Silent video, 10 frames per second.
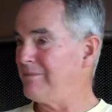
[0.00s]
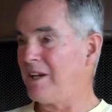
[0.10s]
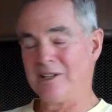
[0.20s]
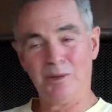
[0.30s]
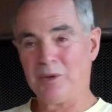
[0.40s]

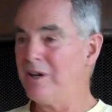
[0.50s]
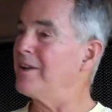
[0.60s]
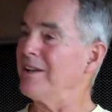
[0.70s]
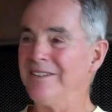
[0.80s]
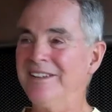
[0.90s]
not your
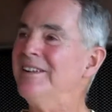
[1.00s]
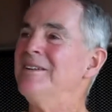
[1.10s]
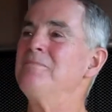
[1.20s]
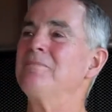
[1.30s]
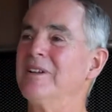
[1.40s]
party.
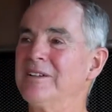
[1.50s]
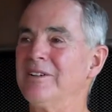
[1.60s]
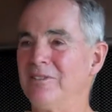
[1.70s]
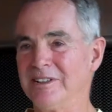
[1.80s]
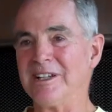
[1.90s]
You know,
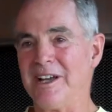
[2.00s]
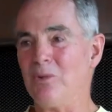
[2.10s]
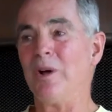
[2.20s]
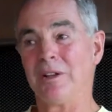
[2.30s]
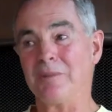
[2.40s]
you're really
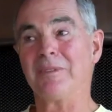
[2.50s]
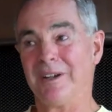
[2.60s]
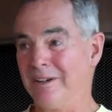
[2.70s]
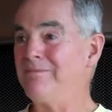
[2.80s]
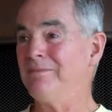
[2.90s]
not welcome
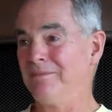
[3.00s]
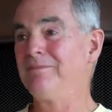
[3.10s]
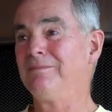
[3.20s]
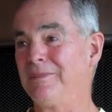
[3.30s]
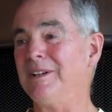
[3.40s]
here.
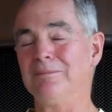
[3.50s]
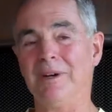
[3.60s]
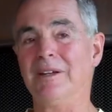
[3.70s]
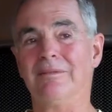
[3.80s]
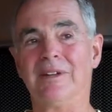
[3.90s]
Yeah,
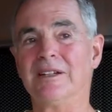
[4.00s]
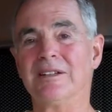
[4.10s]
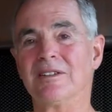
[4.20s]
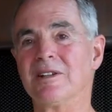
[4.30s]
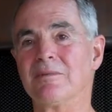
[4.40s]
but that
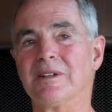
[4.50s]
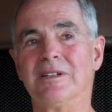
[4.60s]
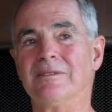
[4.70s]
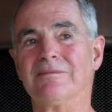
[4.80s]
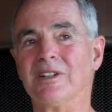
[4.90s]
didn't seem to
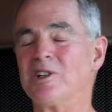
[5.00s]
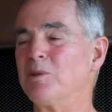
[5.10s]
deter